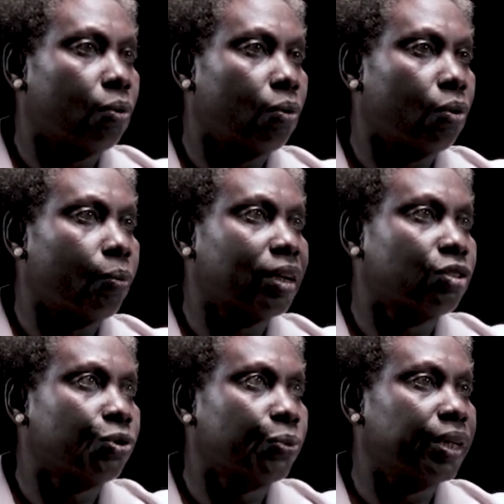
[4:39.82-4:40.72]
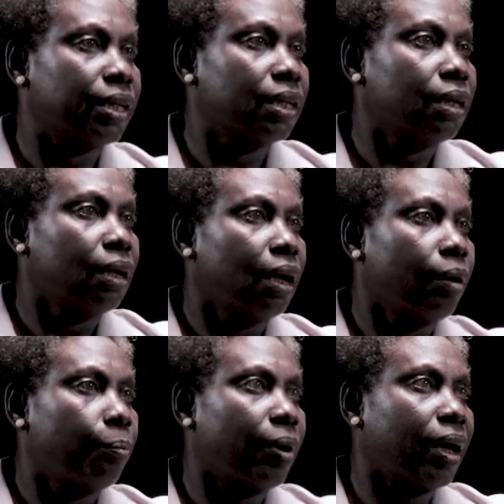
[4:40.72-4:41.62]
over 3
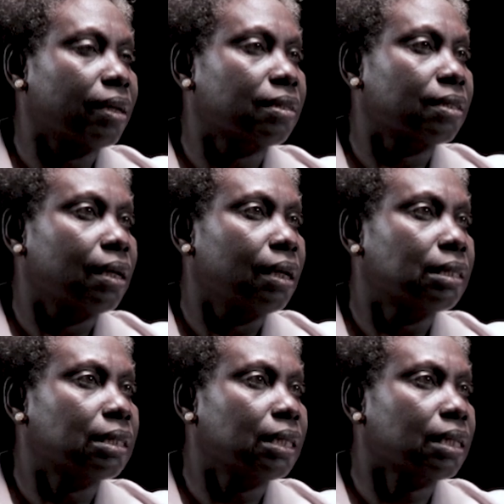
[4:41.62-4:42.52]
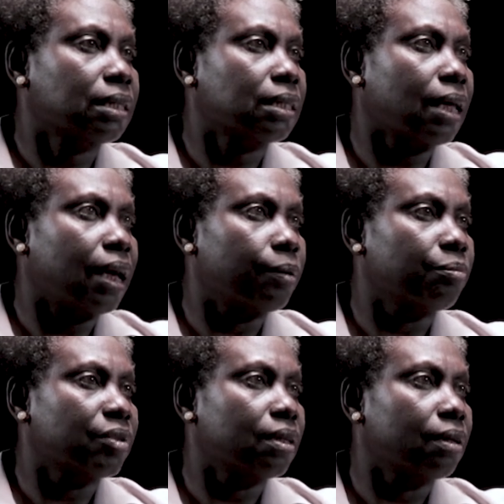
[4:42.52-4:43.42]
plus 6
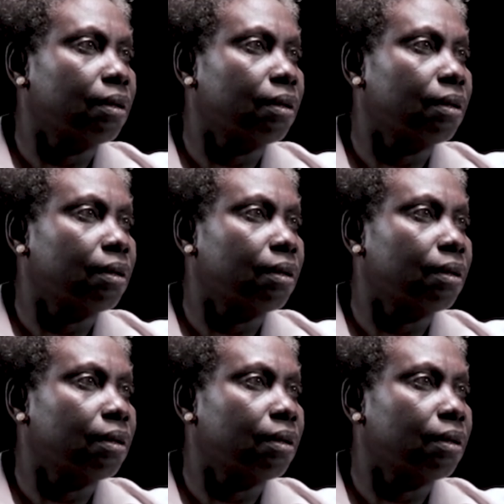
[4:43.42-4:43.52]
times